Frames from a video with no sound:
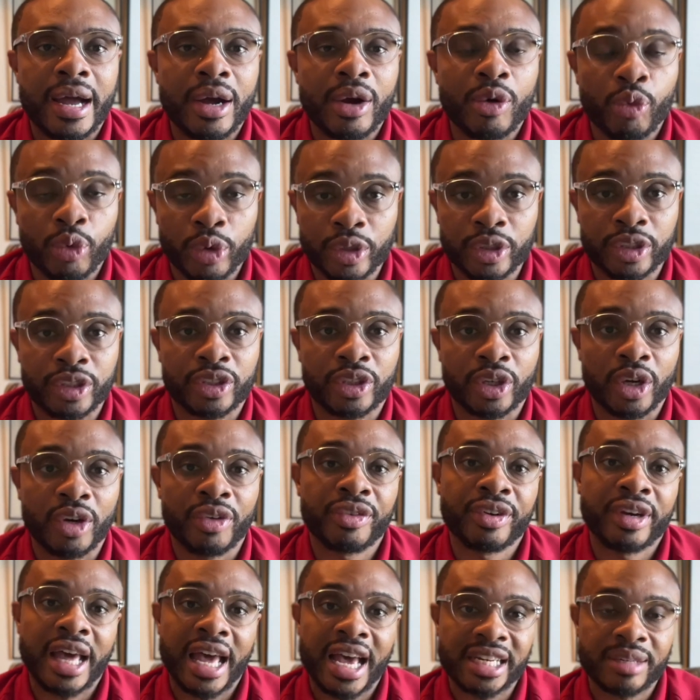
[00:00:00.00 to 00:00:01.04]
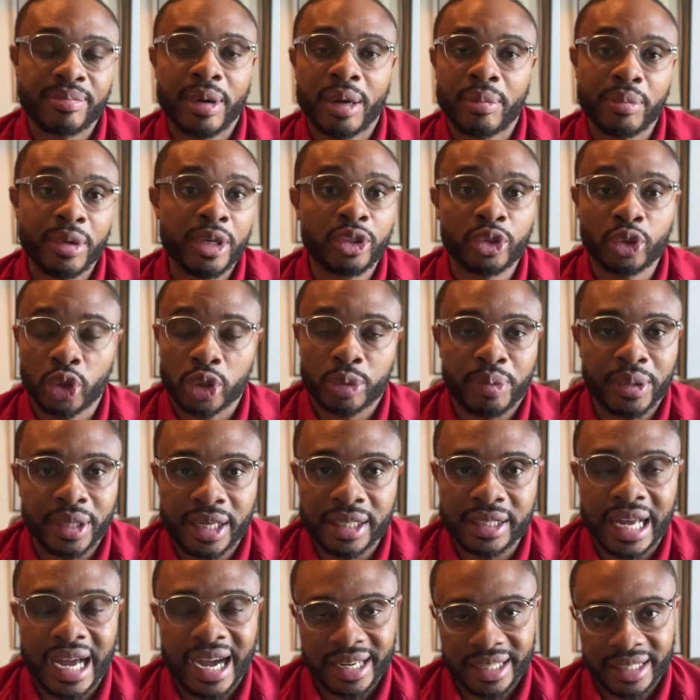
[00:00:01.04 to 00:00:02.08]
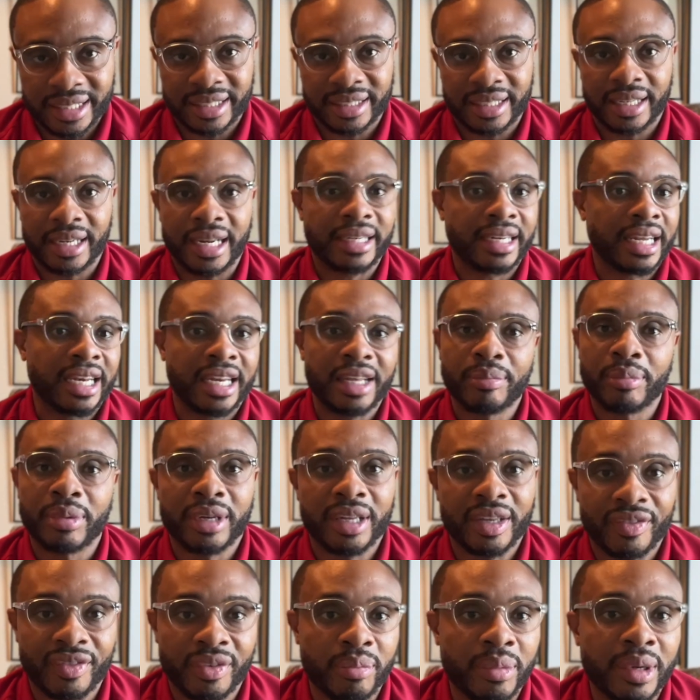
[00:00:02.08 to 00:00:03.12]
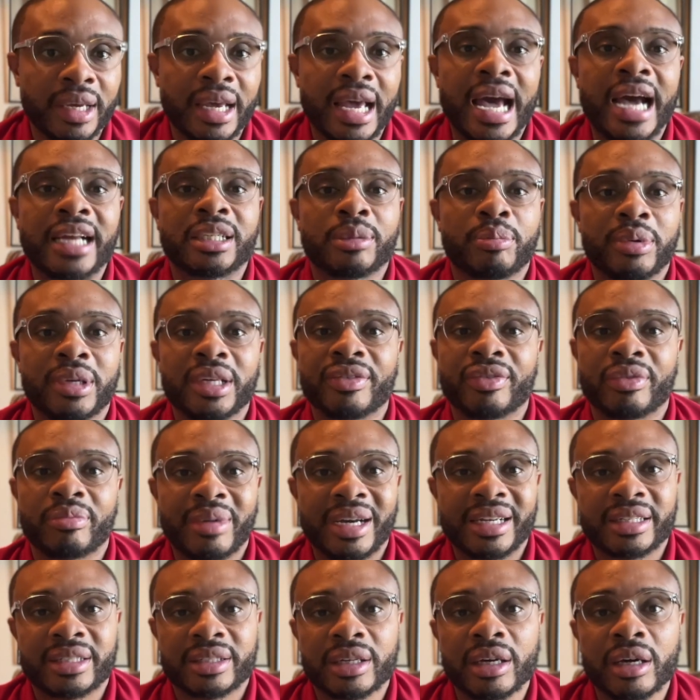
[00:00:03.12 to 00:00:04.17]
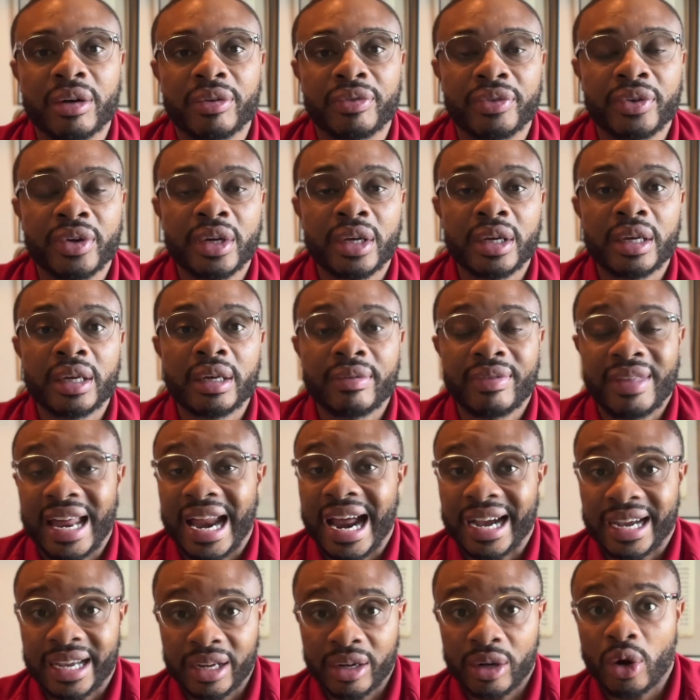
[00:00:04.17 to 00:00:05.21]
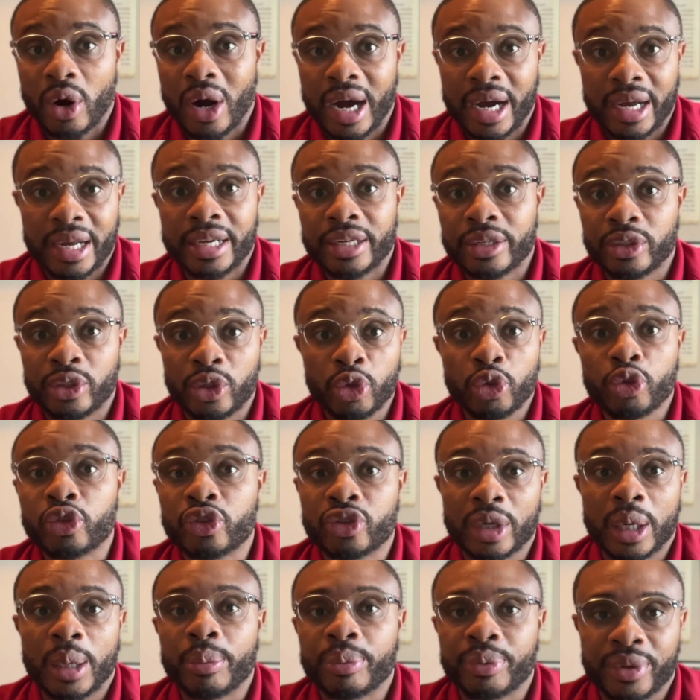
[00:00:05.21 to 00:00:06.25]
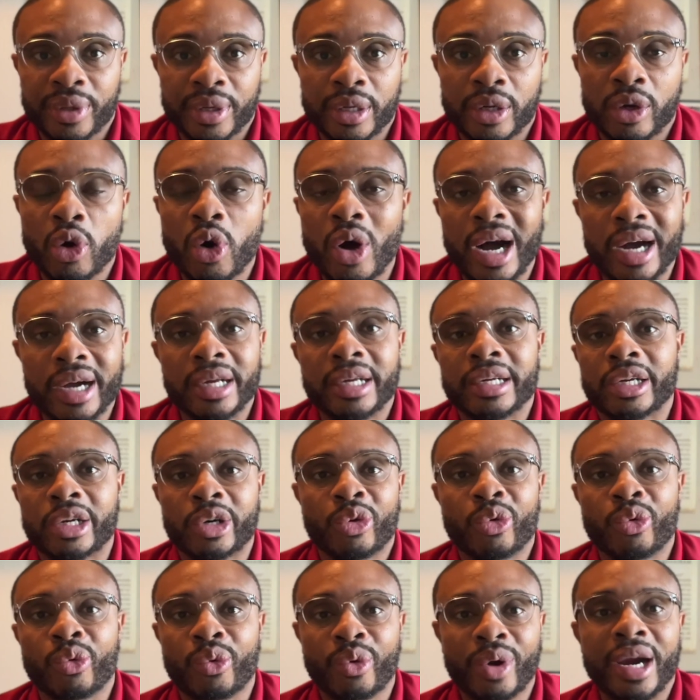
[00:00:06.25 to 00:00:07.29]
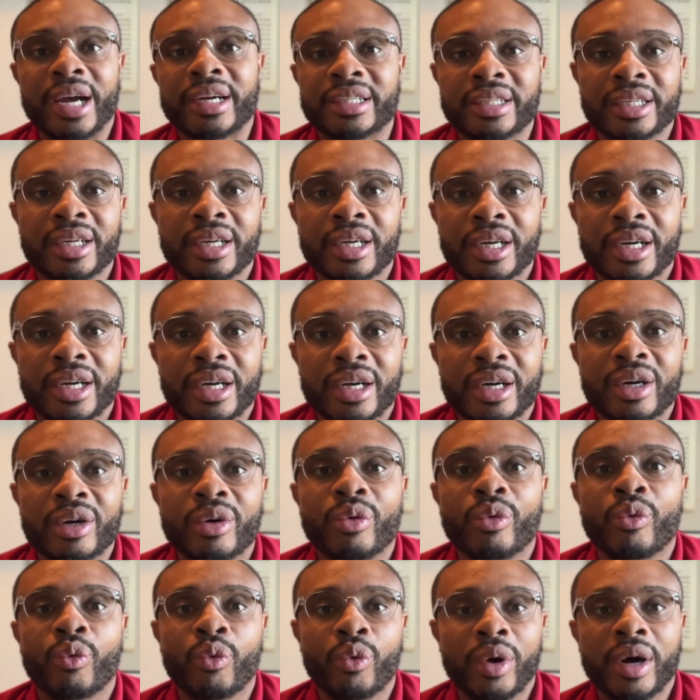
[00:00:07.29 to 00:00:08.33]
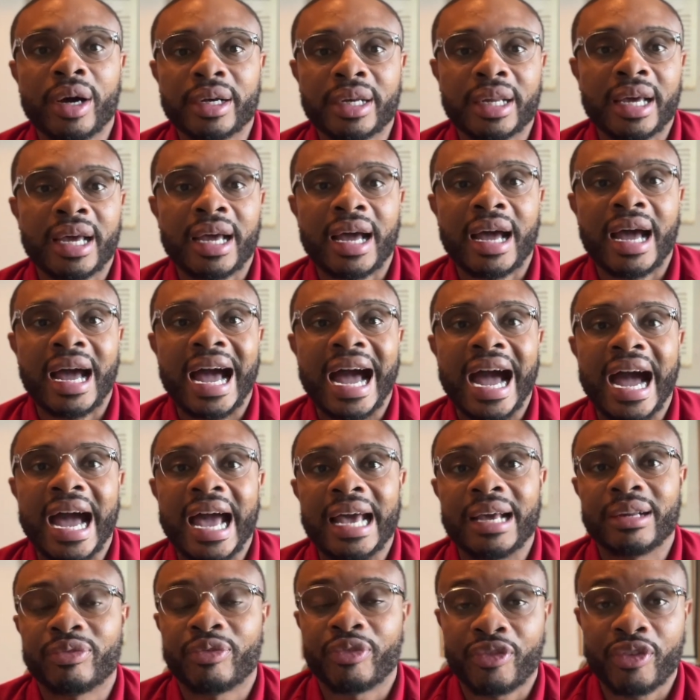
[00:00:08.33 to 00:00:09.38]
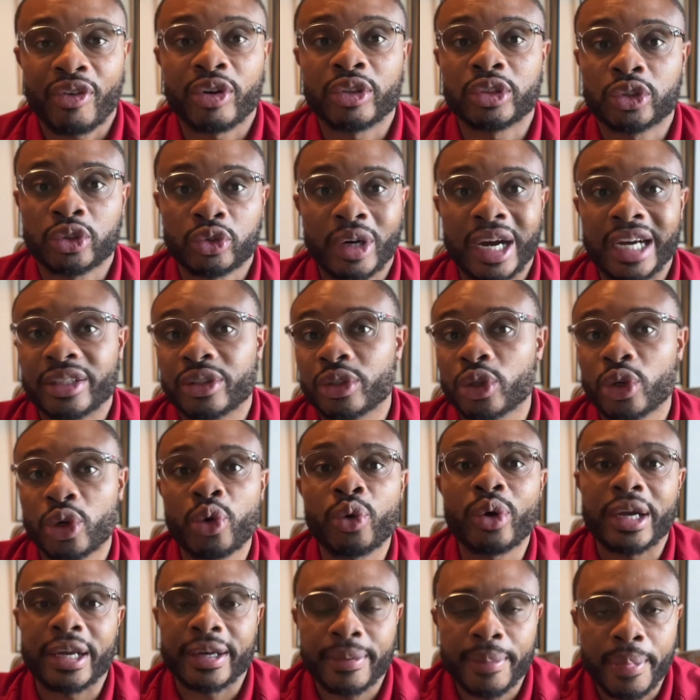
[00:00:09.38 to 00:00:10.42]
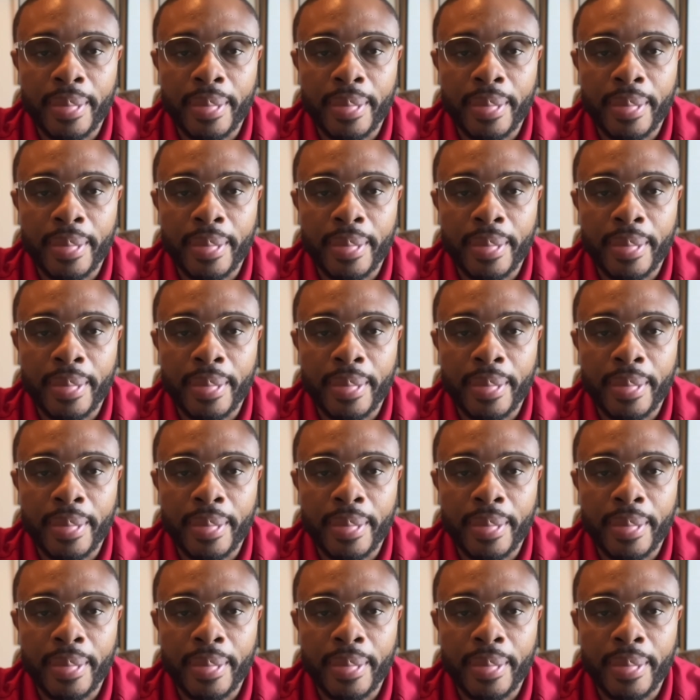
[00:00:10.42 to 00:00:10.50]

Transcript: was serving as my meet shorts because I understand that they didn't believe in me. I had to believe in myself that I can go out and do something, go out and correct what I had first tried to quit.